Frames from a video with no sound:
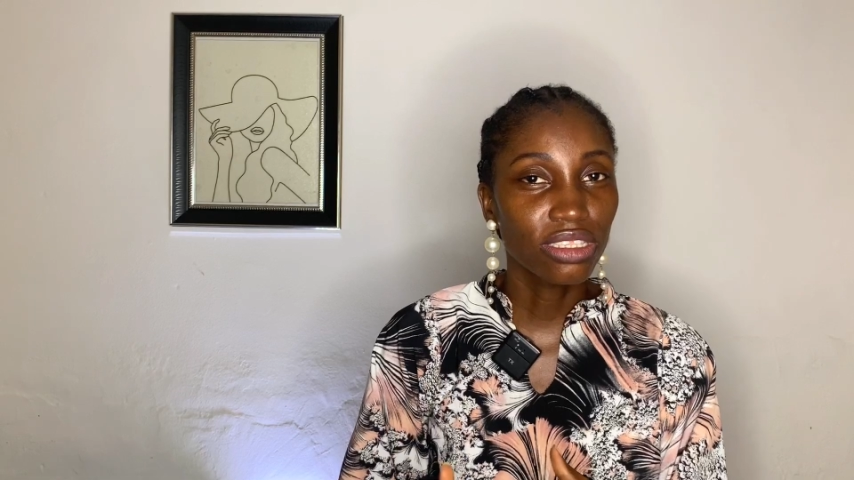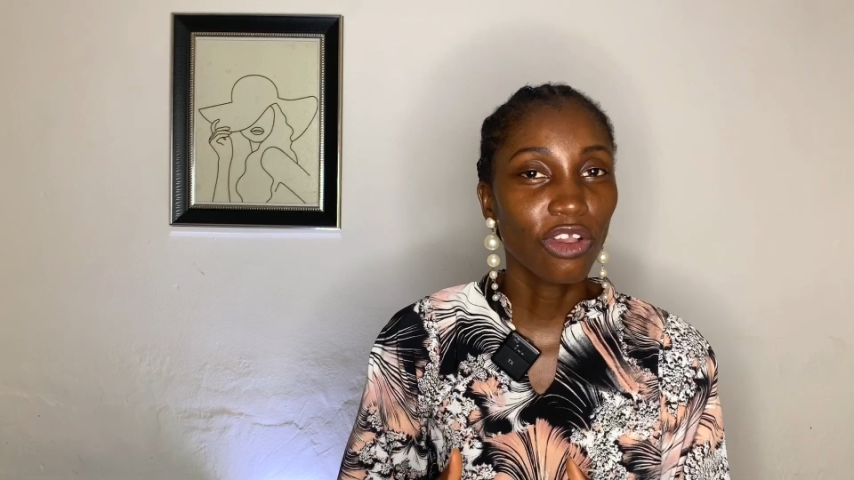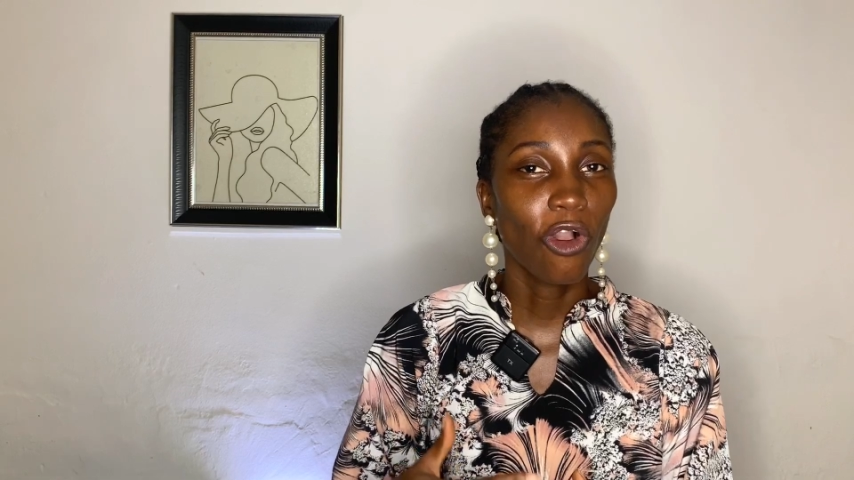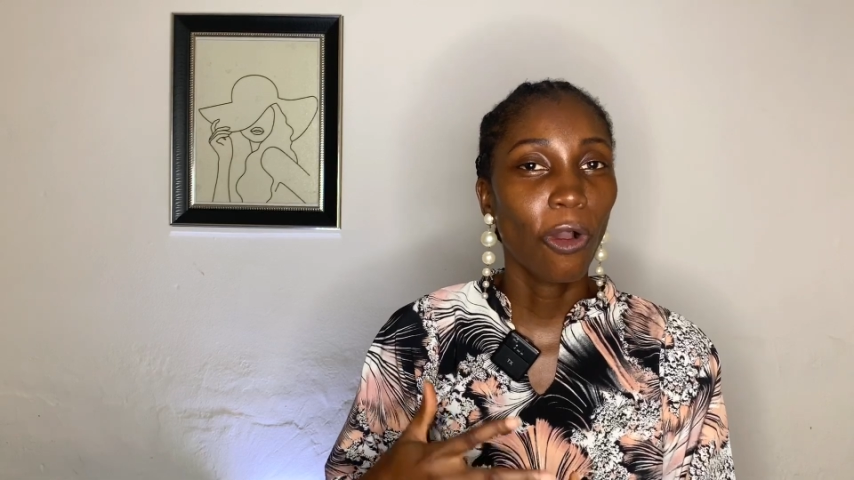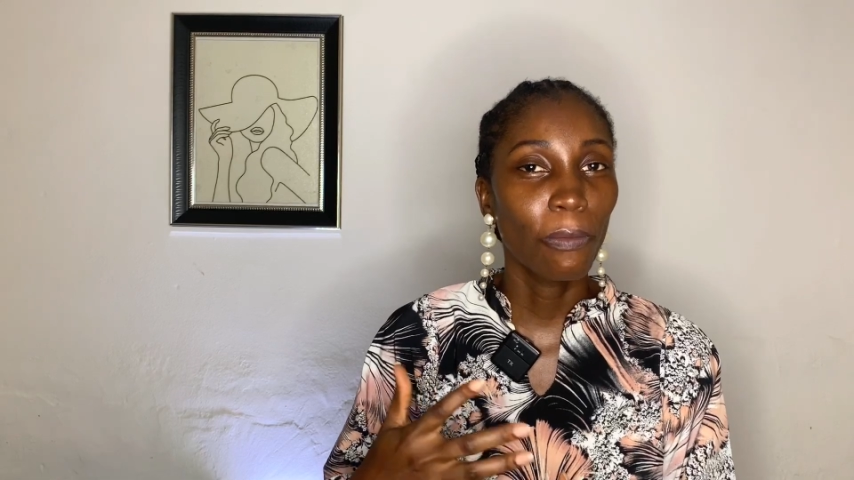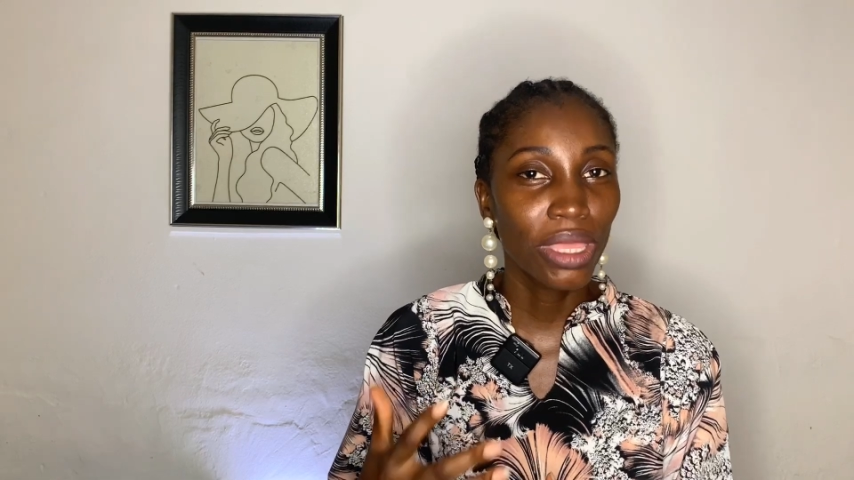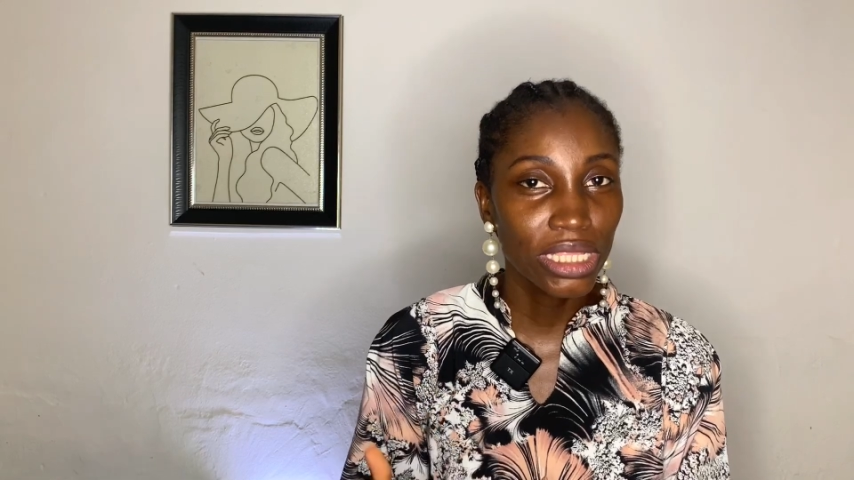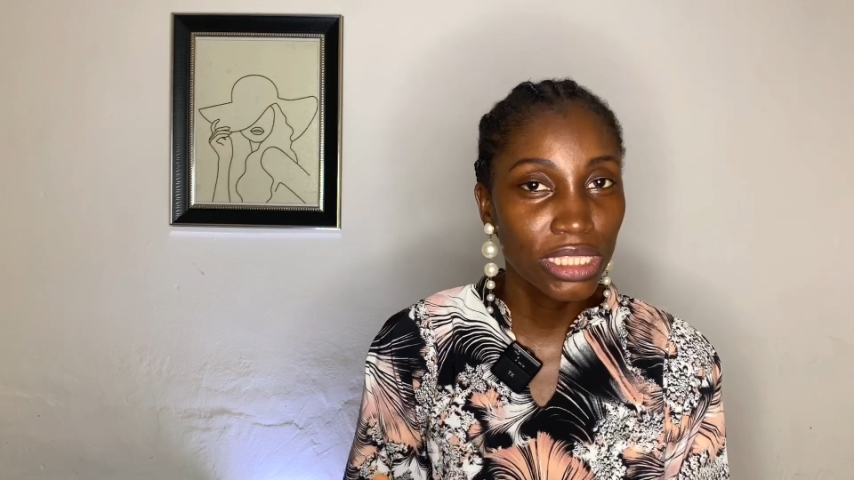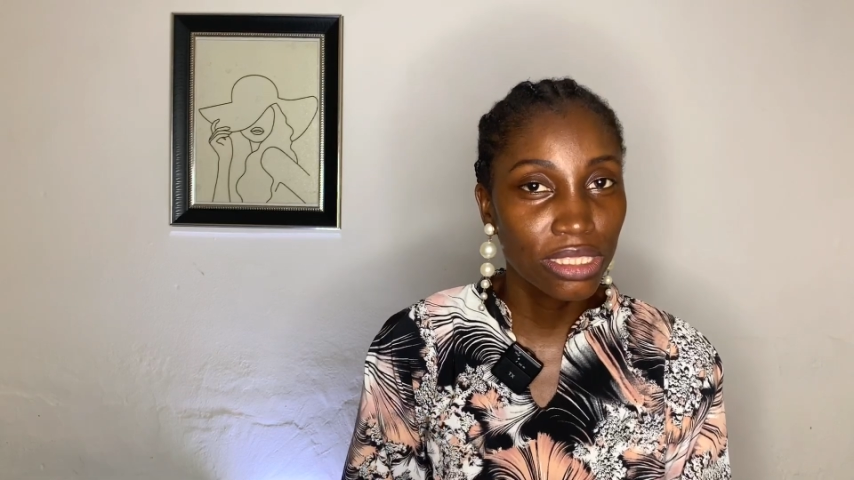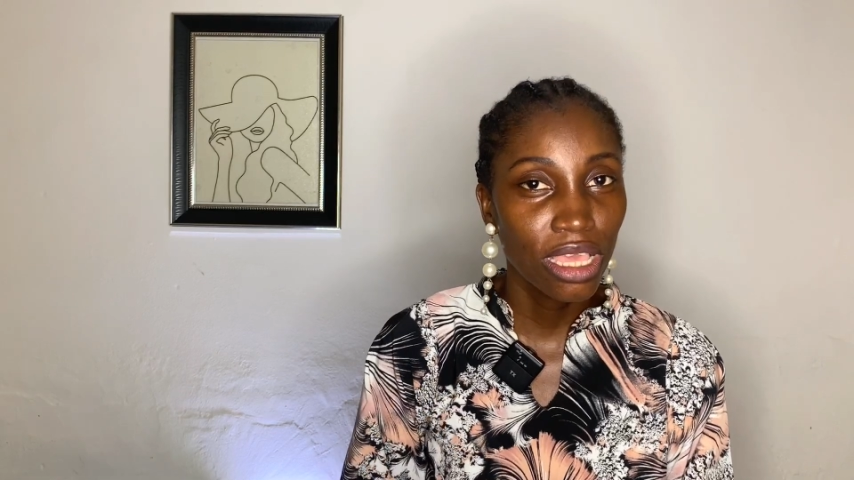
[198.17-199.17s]
the
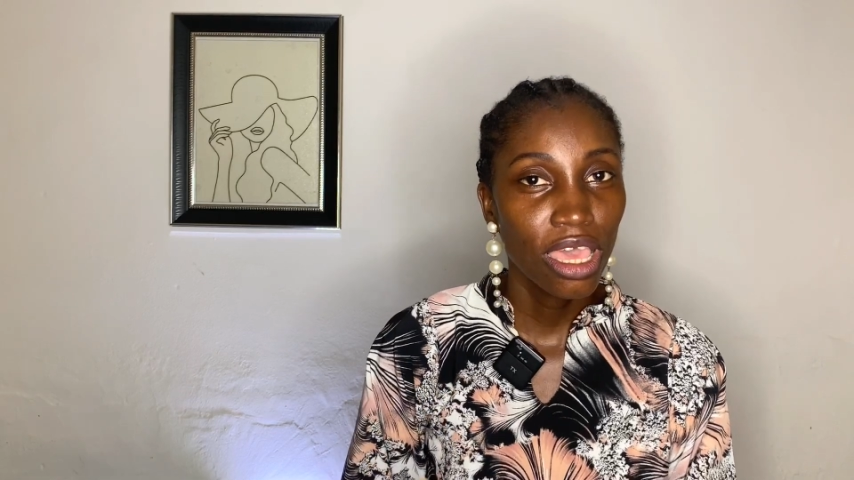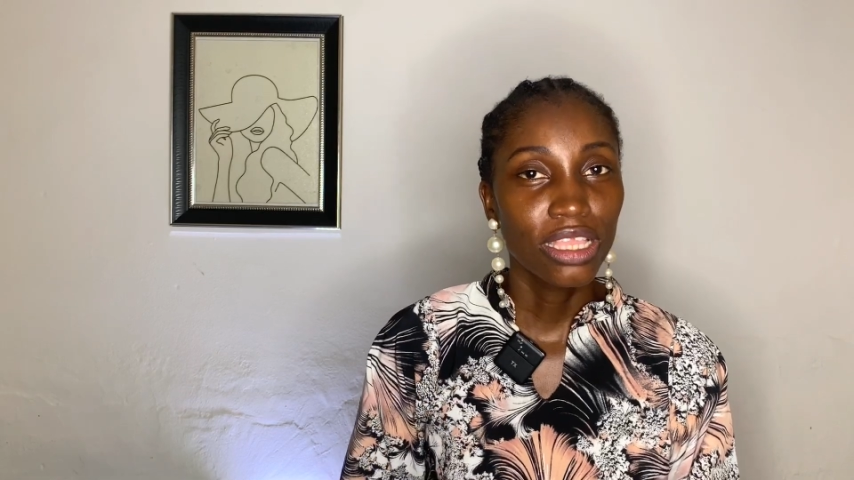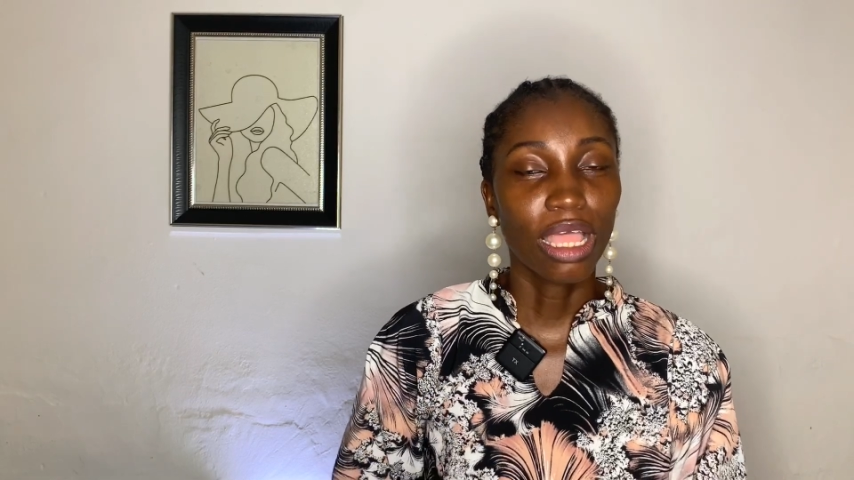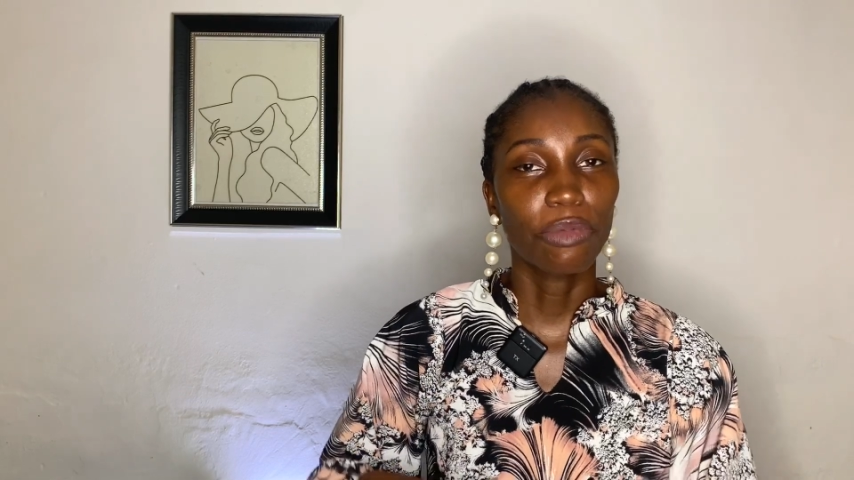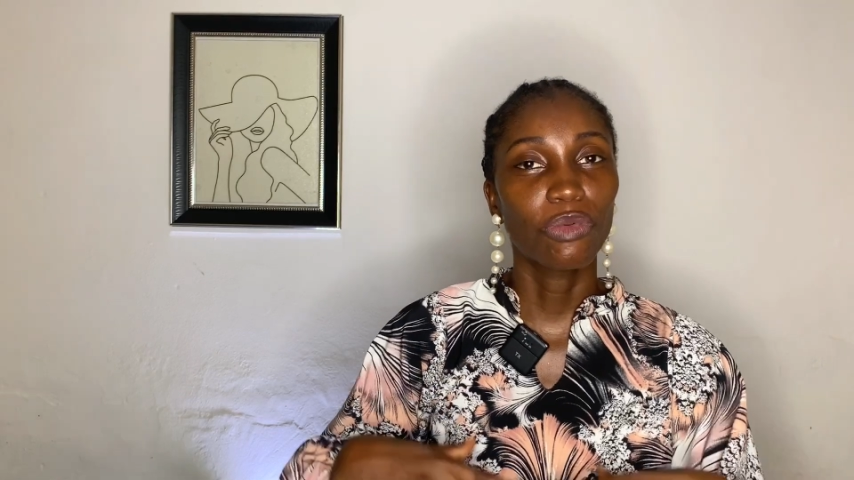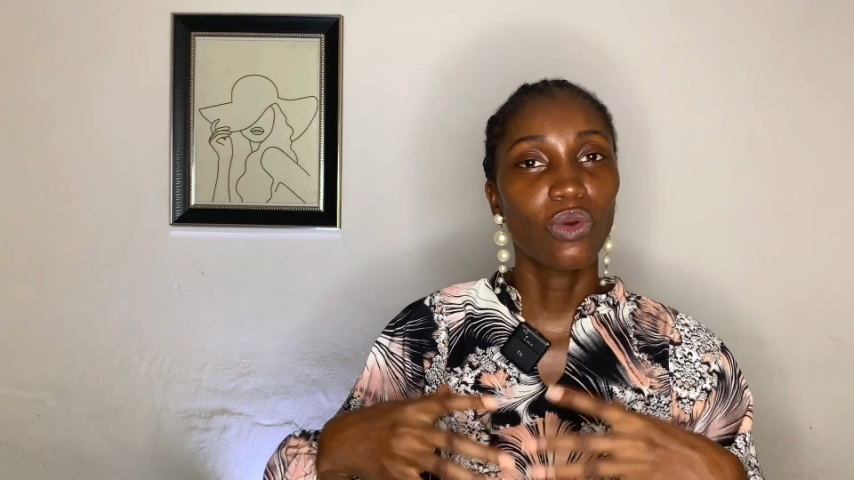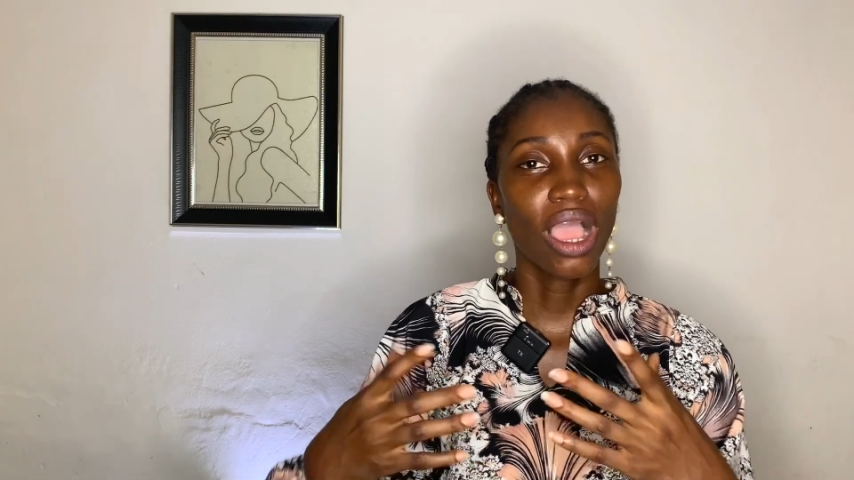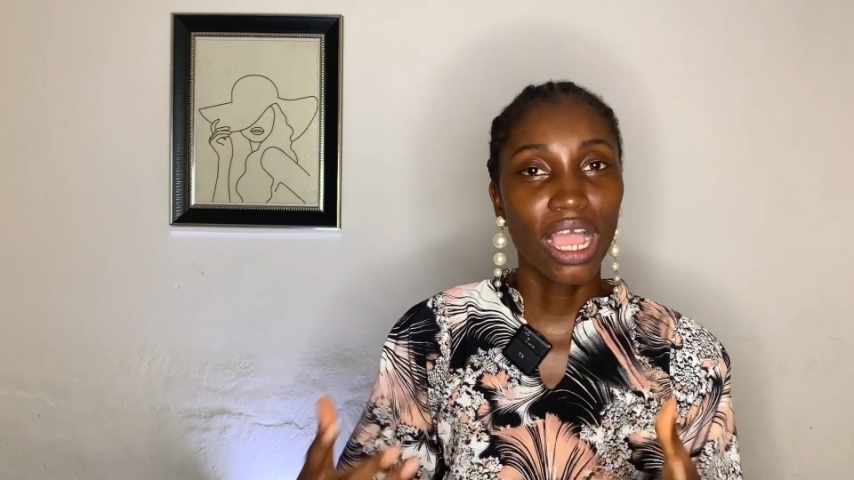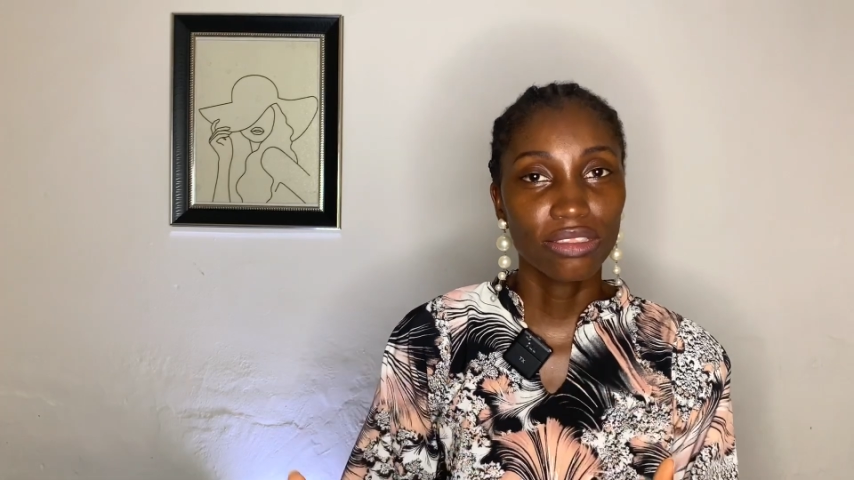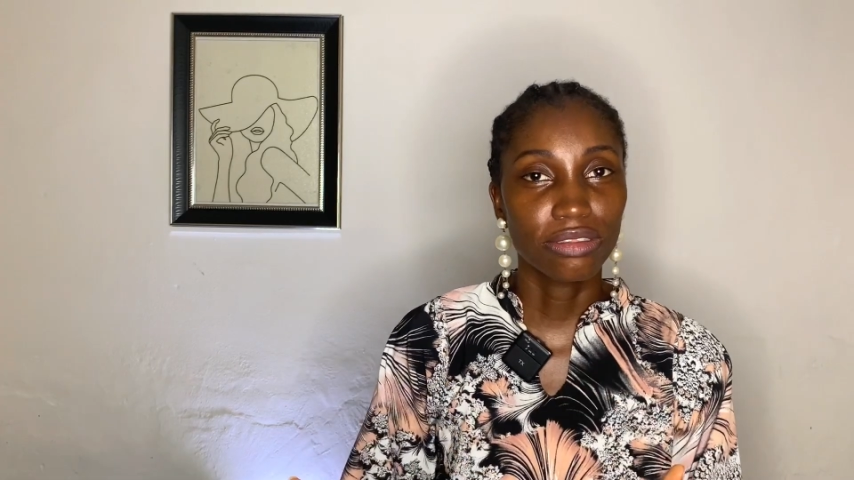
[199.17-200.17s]
comments that people
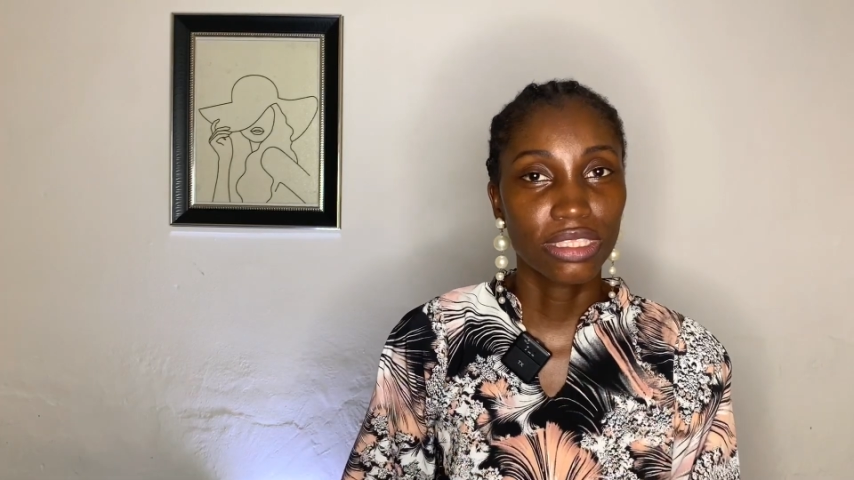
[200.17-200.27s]
had to